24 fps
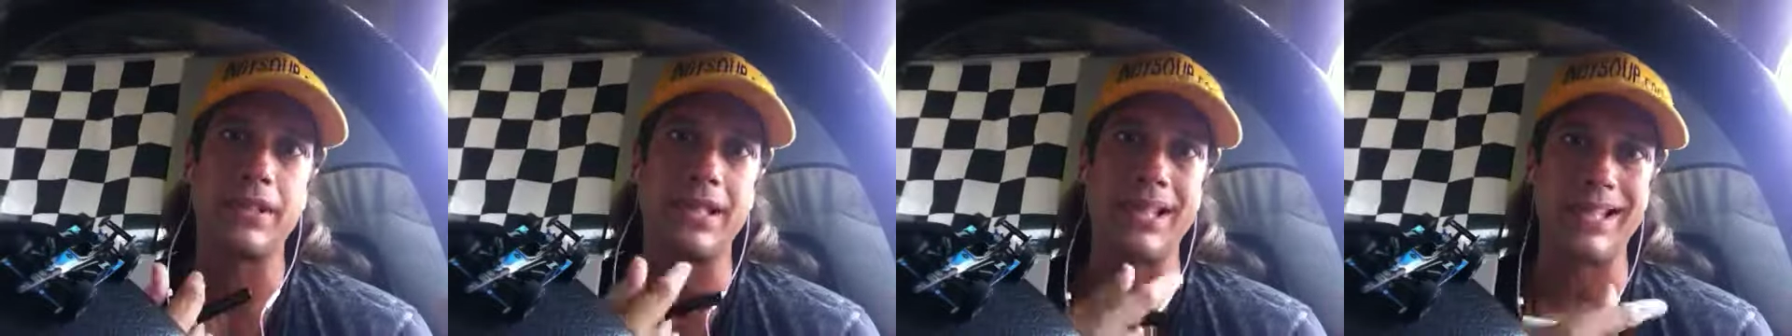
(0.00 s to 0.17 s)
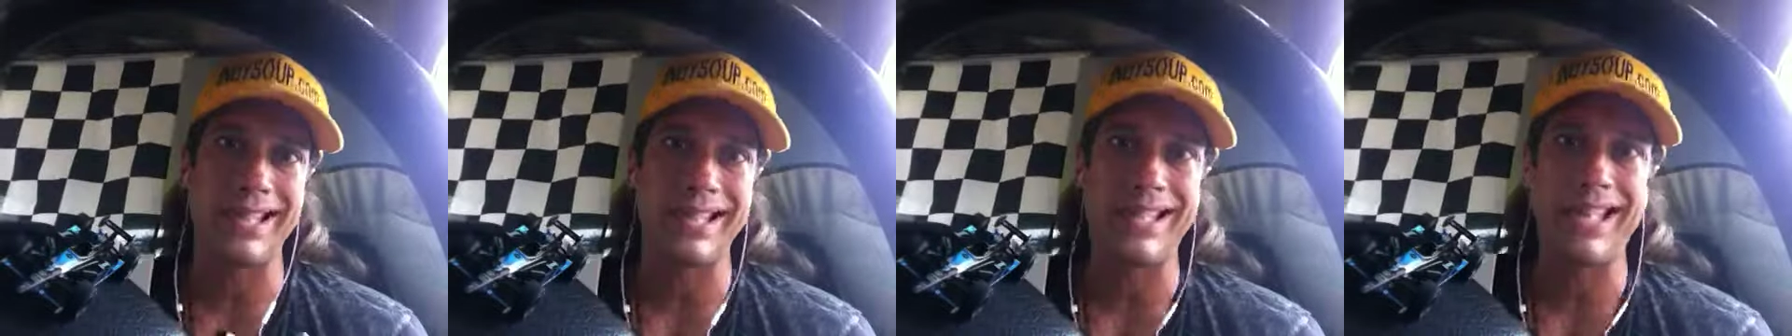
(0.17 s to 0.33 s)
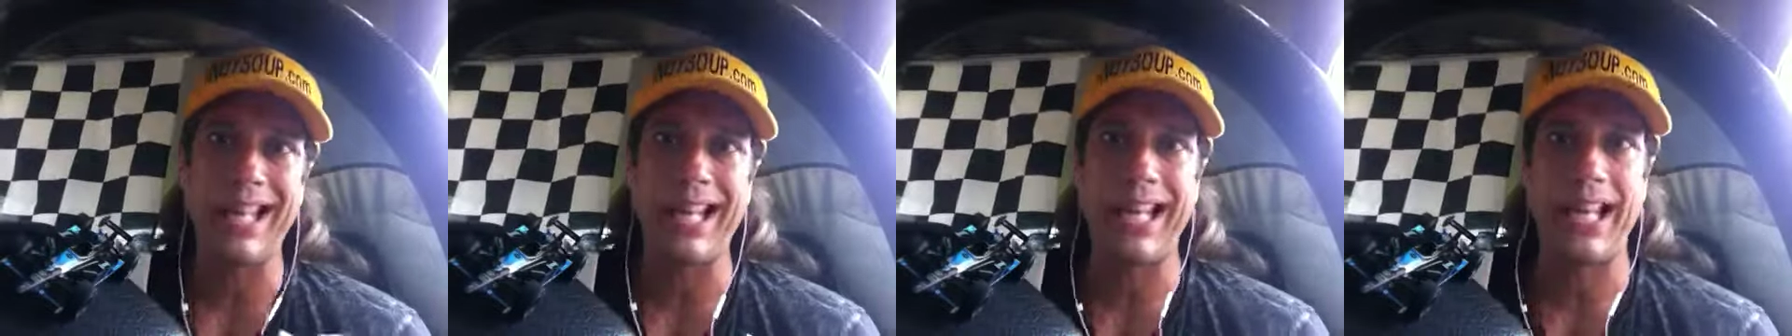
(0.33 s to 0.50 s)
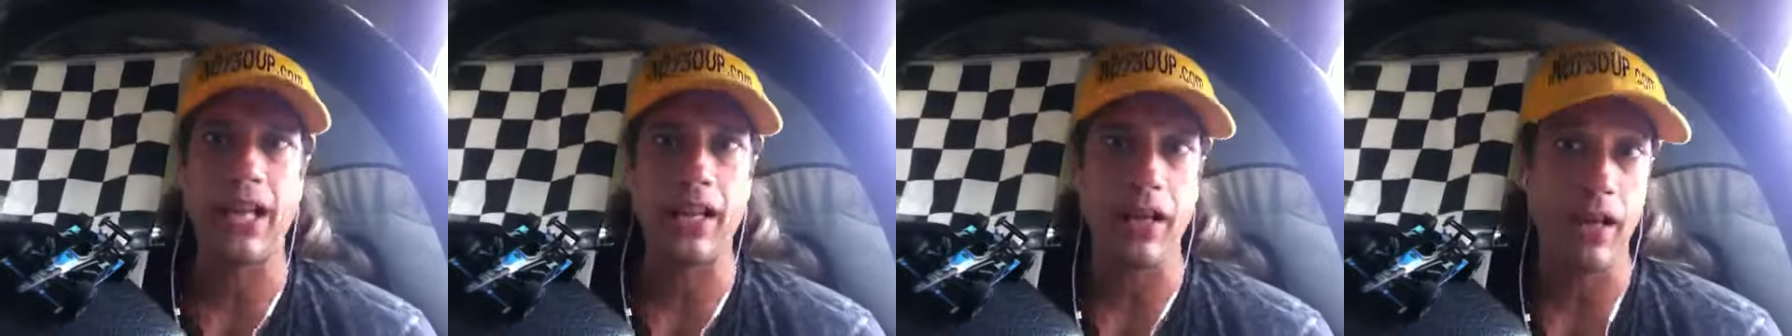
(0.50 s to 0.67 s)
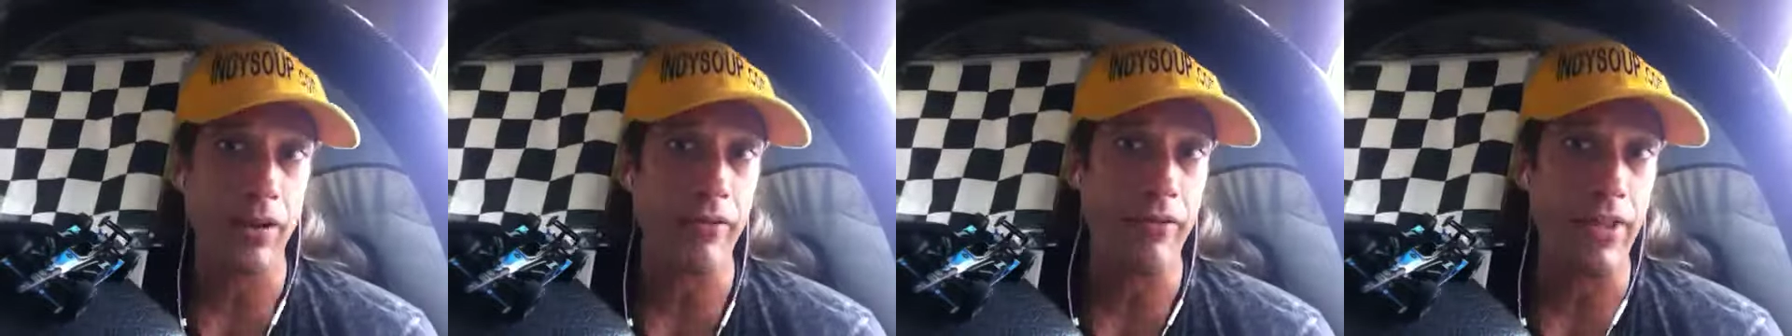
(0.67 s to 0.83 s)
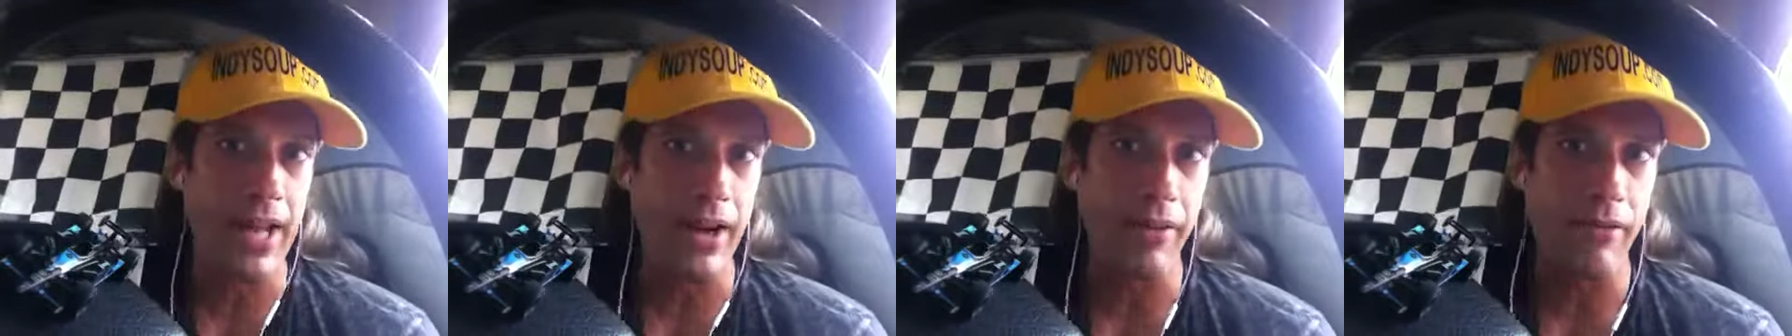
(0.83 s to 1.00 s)
to the day
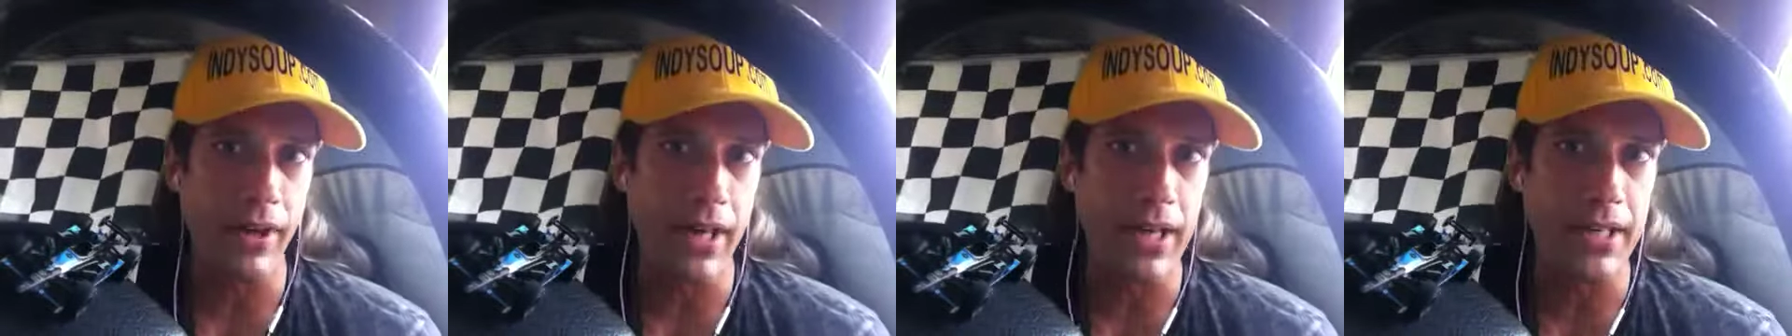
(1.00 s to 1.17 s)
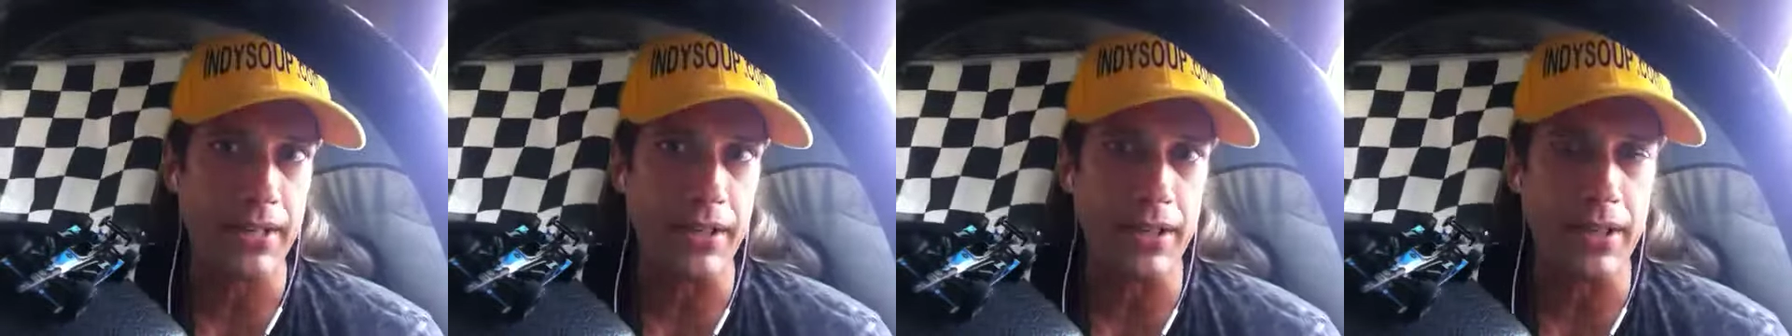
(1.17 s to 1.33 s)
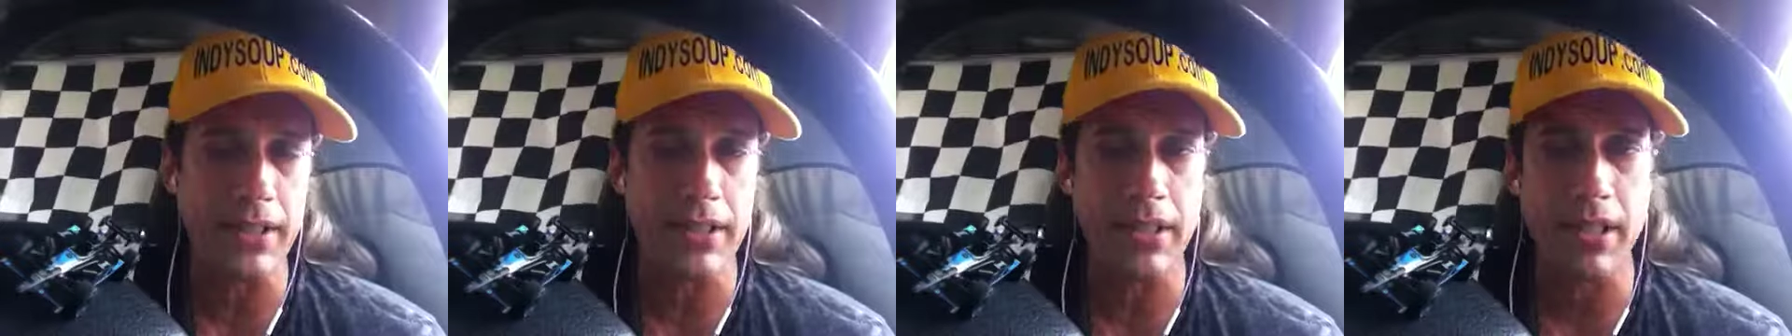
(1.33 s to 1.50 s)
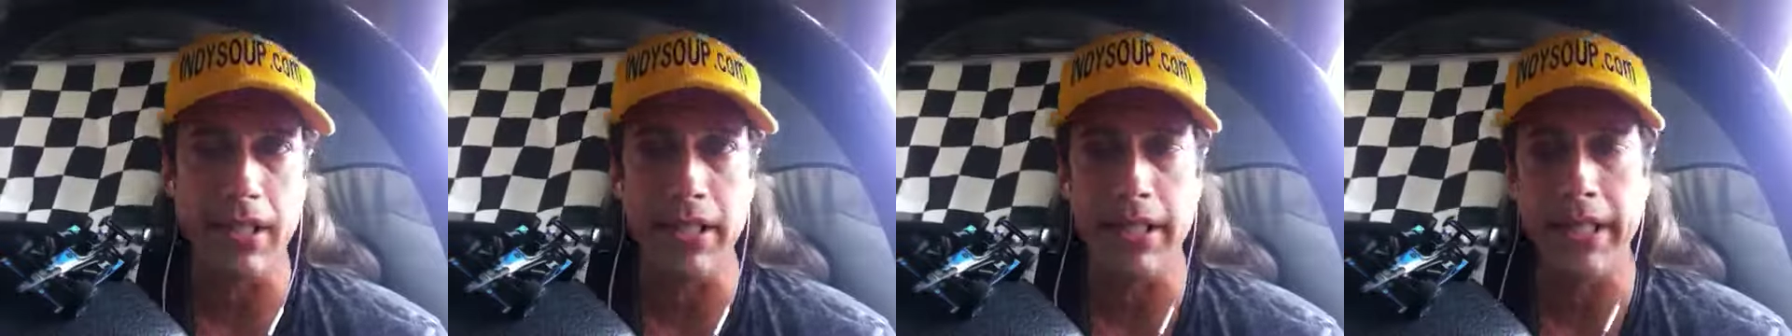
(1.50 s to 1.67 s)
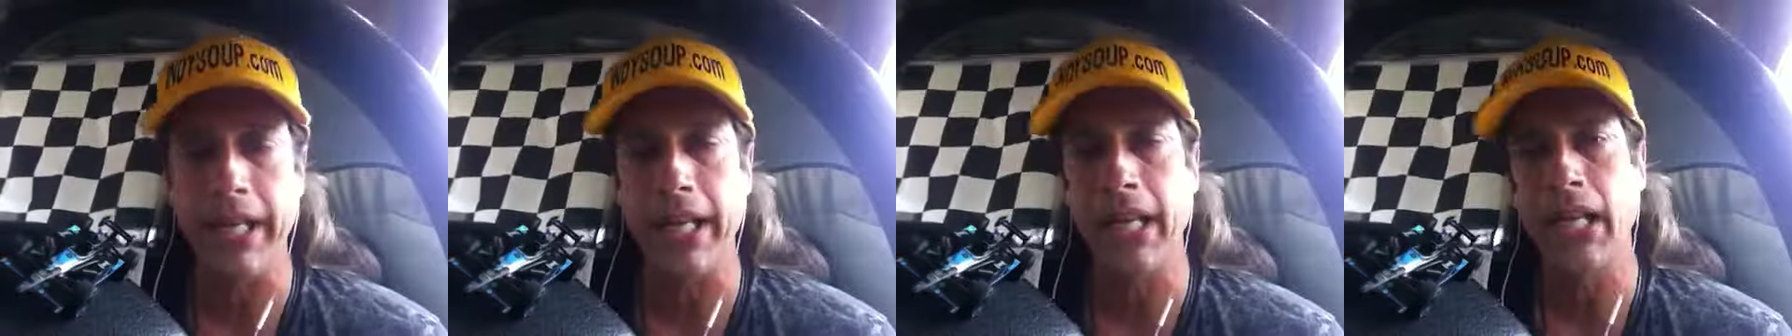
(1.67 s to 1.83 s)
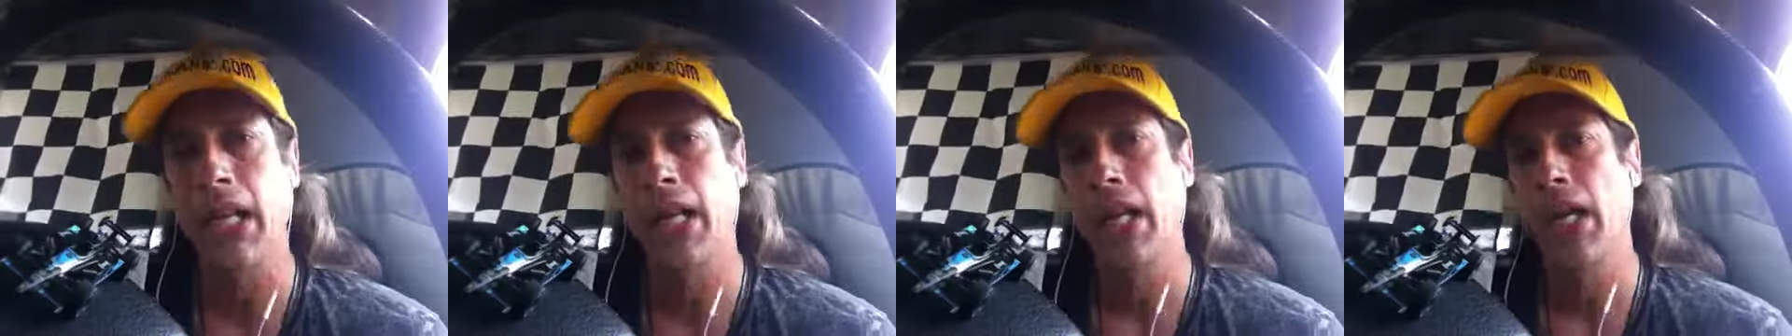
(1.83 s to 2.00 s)
of that race on
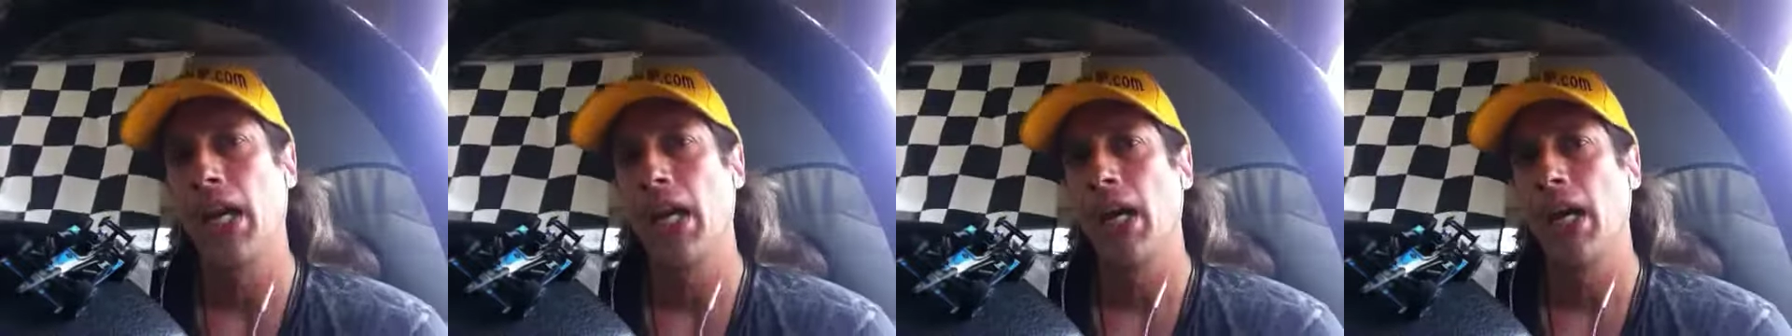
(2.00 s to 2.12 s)
Sunday,